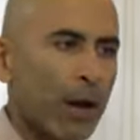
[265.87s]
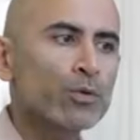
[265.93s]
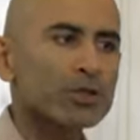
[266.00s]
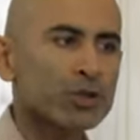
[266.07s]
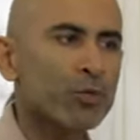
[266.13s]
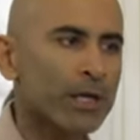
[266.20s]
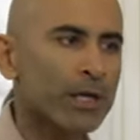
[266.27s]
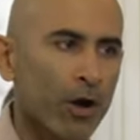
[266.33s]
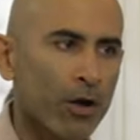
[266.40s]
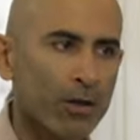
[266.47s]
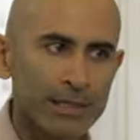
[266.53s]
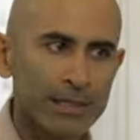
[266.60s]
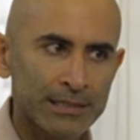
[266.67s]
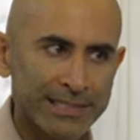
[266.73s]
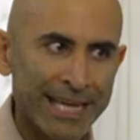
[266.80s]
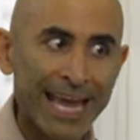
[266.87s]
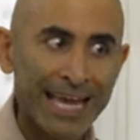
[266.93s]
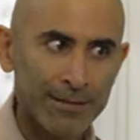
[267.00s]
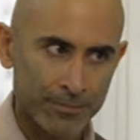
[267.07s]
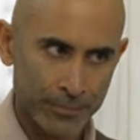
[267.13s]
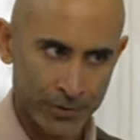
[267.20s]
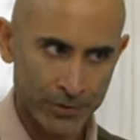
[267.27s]
I was doing all these
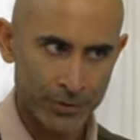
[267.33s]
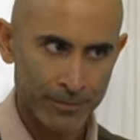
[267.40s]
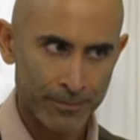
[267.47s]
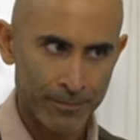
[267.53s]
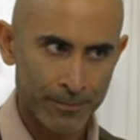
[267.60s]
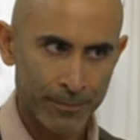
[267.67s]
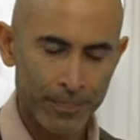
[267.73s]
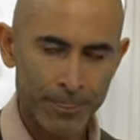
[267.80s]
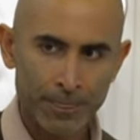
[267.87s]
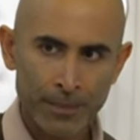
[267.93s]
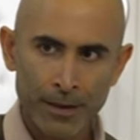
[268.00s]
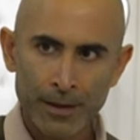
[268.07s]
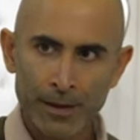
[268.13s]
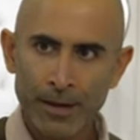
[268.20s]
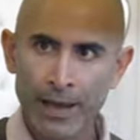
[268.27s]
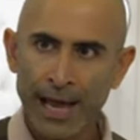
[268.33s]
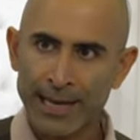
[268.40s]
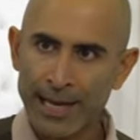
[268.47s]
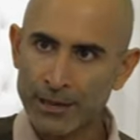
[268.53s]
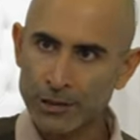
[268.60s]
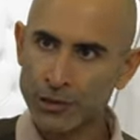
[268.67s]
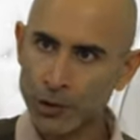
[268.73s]
games.
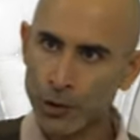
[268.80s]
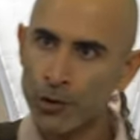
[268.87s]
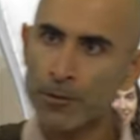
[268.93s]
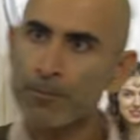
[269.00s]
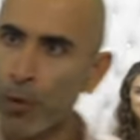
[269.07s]
And at a certain